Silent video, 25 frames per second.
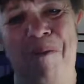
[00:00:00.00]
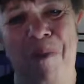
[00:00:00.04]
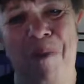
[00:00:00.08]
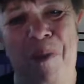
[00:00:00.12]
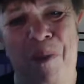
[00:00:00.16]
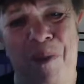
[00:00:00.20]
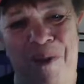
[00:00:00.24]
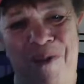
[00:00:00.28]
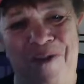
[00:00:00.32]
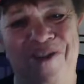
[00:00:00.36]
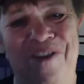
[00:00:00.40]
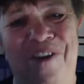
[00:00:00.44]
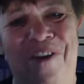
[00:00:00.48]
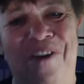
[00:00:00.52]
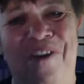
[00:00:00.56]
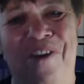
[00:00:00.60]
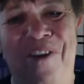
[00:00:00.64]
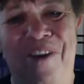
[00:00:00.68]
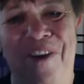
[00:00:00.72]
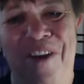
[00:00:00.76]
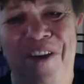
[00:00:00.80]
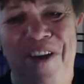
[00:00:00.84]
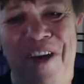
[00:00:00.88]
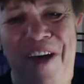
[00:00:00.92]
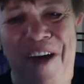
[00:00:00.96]
Crystal
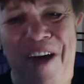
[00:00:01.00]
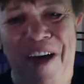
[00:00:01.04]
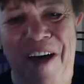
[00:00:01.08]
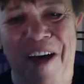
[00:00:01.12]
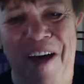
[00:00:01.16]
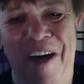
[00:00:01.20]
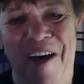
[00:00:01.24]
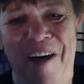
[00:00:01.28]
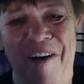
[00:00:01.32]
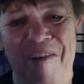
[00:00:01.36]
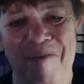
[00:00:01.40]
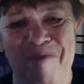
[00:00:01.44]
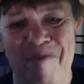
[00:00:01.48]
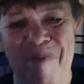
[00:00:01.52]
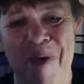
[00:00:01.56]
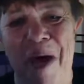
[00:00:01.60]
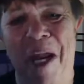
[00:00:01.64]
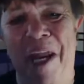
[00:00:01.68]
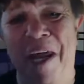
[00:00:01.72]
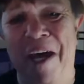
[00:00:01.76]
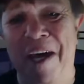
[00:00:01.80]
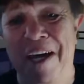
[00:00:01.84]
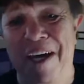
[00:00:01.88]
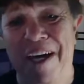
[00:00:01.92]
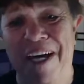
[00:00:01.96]

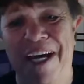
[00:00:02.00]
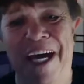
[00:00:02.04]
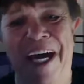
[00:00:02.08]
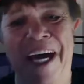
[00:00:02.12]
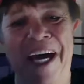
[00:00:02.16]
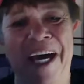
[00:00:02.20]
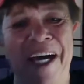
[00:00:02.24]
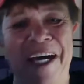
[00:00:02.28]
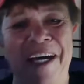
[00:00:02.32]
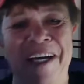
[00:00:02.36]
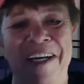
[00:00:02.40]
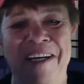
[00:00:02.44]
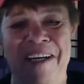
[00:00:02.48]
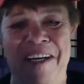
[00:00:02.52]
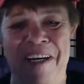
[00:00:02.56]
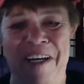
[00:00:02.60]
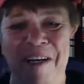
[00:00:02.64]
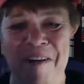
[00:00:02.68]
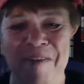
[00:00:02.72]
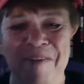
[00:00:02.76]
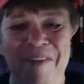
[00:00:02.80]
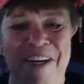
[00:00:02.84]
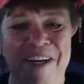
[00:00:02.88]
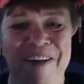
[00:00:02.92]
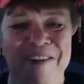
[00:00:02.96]
Pettit, and
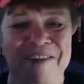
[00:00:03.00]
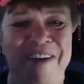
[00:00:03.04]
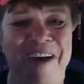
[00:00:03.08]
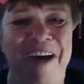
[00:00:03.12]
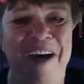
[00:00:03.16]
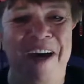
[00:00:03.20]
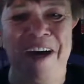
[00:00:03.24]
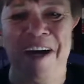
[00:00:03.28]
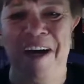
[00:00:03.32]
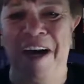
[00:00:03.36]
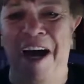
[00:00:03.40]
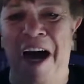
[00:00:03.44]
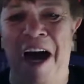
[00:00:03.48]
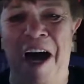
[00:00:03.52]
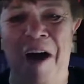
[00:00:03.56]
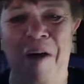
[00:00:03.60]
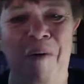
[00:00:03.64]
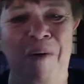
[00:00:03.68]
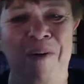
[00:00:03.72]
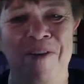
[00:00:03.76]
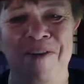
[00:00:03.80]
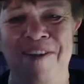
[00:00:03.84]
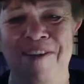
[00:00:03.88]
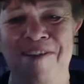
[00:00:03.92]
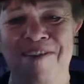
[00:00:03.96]
because I
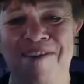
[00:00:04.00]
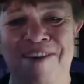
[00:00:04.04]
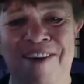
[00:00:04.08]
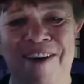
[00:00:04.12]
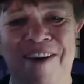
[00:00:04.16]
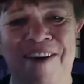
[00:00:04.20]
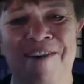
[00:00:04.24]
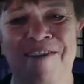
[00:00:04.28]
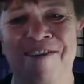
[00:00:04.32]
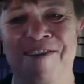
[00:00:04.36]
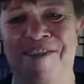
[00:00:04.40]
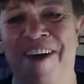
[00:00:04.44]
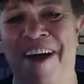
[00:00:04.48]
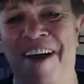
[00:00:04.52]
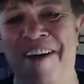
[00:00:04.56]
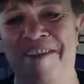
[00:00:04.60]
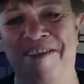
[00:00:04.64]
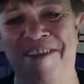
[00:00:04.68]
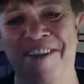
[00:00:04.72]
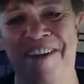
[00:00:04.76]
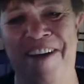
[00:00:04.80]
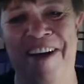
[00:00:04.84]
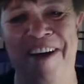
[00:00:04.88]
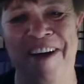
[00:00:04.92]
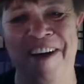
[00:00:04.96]
was in tears
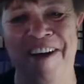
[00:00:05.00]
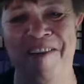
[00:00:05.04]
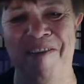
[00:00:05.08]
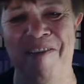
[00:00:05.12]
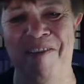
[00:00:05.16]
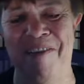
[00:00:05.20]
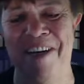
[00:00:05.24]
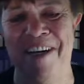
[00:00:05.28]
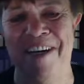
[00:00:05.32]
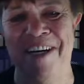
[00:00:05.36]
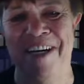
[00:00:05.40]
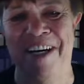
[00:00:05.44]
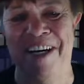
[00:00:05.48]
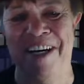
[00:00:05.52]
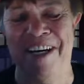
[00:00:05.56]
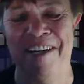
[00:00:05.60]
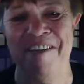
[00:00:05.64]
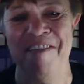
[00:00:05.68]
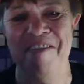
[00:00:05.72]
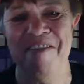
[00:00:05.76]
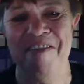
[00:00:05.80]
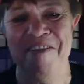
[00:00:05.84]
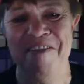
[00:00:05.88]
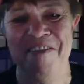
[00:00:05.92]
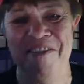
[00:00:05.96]
last night when
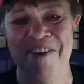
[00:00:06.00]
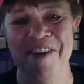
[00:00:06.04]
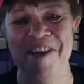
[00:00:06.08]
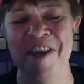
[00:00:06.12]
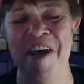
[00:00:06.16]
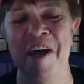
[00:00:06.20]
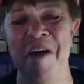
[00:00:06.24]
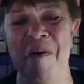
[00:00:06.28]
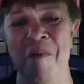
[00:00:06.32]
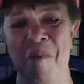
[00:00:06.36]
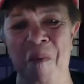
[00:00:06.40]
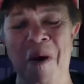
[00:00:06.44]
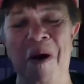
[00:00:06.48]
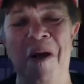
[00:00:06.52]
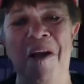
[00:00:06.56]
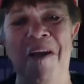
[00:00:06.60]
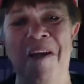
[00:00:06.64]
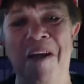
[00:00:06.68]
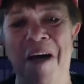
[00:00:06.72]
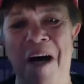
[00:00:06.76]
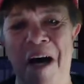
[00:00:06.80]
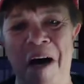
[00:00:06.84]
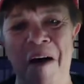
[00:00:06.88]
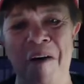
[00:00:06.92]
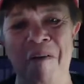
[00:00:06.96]
when they won.
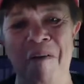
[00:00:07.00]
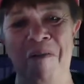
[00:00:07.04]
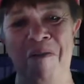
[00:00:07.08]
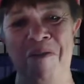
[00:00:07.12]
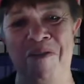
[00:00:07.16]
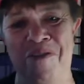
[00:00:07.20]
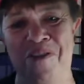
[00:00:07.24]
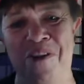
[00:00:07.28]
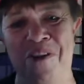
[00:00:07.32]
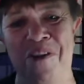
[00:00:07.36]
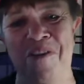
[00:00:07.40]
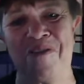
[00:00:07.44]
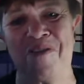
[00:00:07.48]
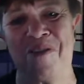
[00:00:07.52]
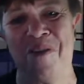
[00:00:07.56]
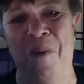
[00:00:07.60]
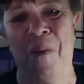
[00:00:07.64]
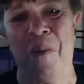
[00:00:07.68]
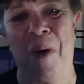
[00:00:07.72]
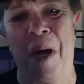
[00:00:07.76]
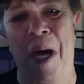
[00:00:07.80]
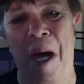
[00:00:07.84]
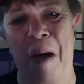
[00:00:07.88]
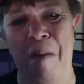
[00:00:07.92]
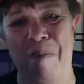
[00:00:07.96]
I was just
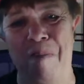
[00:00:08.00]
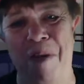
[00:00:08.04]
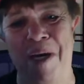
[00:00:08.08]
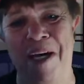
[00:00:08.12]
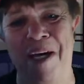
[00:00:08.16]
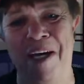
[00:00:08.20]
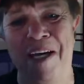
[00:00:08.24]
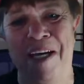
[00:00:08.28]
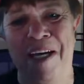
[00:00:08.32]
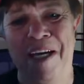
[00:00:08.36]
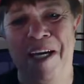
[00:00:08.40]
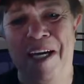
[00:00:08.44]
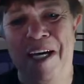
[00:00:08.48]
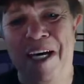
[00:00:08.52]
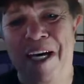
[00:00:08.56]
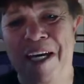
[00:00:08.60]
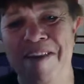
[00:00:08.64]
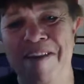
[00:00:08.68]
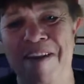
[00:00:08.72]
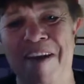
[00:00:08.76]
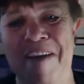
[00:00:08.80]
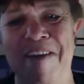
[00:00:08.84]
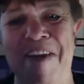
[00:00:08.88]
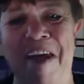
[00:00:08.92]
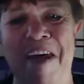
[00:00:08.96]
so happy.
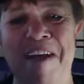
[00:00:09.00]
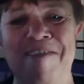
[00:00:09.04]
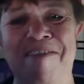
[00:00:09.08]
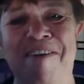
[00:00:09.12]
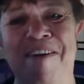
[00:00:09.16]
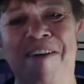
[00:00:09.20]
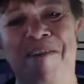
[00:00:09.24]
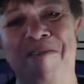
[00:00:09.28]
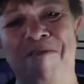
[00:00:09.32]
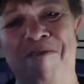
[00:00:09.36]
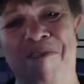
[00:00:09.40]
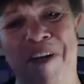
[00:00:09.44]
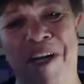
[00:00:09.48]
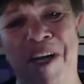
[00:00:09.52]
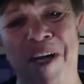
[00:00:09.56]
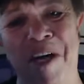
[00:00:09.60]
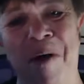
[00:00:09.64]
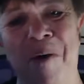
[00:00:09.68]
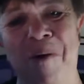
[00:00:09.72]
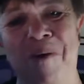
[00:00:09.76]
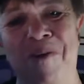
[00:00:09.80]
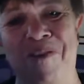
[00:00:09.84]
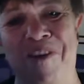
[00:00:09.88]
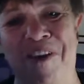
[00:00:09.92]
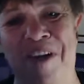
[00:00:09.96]
And then they did a
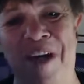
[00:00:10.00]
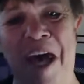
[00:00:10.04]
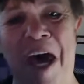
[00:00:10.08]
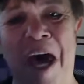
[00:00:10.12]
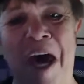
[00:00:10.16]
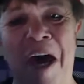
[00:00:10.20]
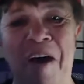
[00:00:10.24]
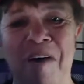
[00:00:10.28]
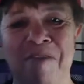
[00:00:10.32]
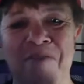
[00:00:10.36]
video today